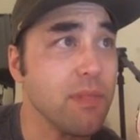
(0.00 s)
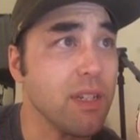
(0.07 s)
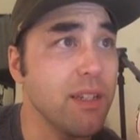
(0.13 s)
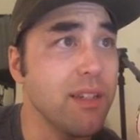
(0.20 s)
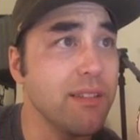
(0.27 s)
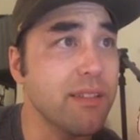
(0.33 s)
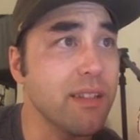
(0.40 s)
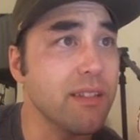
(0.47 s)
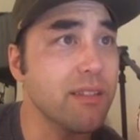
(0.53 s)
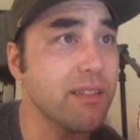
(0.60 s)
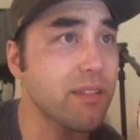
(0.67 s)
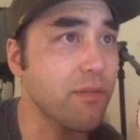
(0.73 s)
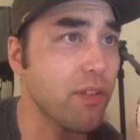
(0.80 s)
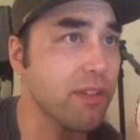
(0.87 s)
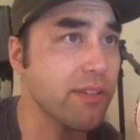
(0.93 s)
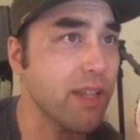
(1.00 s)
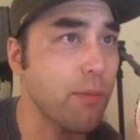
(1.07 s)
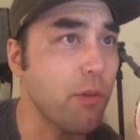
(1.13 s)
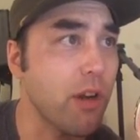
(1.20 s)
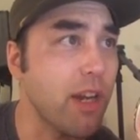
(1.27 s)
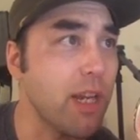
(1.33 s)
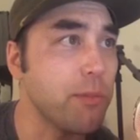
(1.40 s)
He says it's the first time
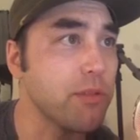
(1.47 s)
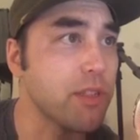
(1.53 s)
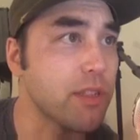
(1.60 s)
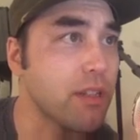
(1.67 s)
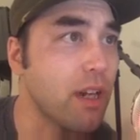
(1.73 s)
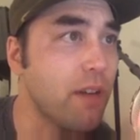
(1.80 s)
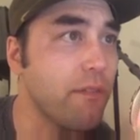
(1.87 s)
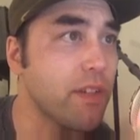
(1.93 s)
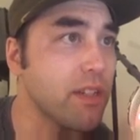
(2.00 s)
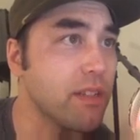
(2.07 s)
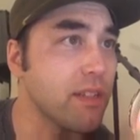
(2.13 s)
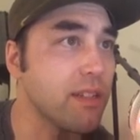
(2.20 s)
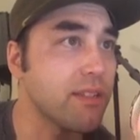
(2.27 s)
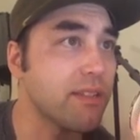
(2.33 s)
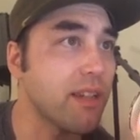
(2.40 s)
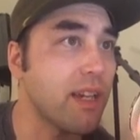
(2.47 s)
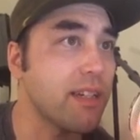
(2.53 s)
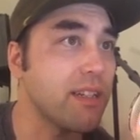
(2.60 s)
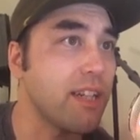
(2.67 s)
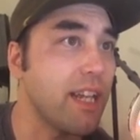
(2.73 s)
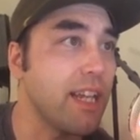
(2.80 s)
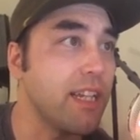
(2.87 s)
we were able to confidently
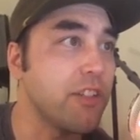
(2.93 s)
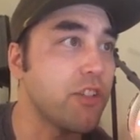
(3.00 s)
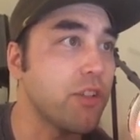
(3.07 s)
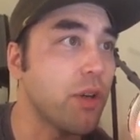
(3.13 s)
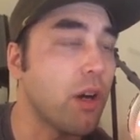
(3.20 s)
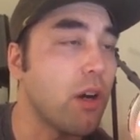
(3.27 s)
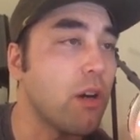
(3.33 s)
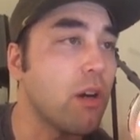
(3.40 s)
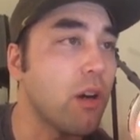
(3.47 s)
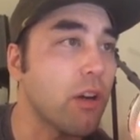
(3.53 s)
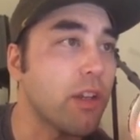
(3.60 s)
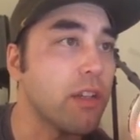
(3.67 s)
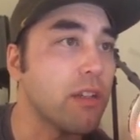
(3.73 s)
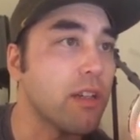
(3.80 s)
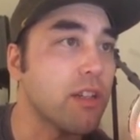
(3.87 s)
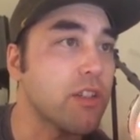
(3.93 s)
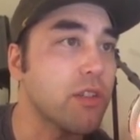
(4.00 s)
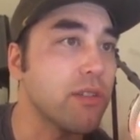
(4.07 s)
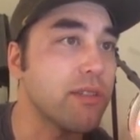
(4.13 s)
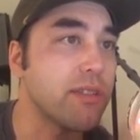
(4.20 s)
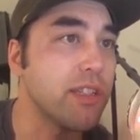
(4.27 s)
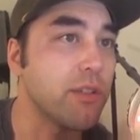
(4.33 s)
assign an age to all
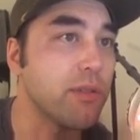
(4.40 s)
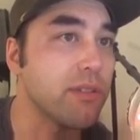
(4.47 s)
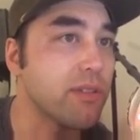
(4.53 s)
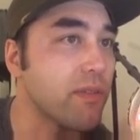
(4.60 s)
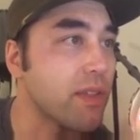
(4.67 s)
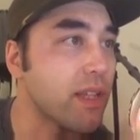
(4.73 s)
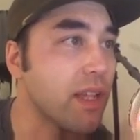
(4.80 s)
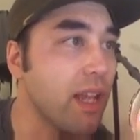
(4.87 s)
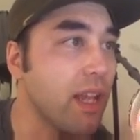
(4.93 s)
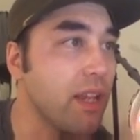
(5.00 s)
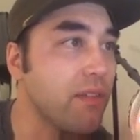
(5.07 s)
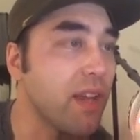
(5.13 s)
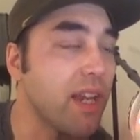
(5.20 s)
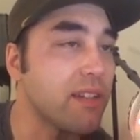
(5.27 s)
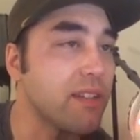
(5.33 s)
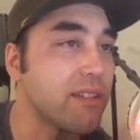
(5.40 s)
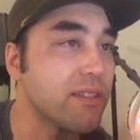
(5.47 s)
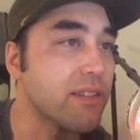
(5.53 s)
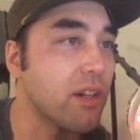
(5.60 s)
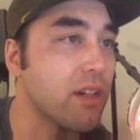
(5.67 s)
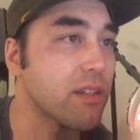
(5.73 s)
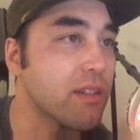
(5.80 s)
archaeological sequence of the cave and its
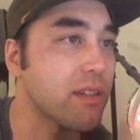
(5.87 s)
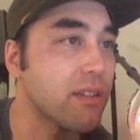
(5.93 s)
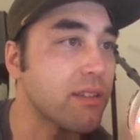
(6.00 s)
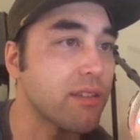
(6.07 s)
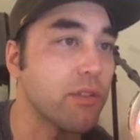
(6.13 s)
contents.